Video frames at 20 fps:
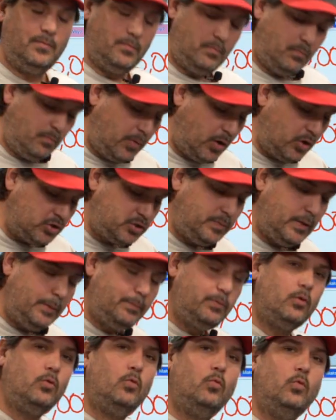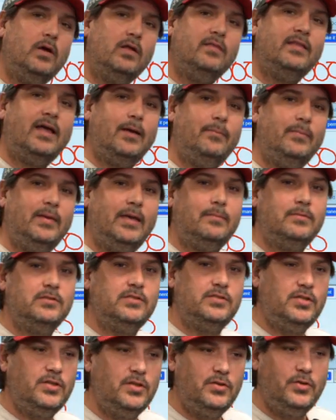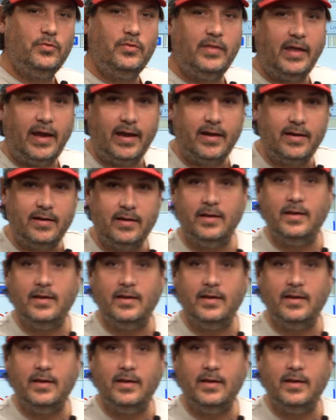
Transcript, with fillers: Most people will not be able to do that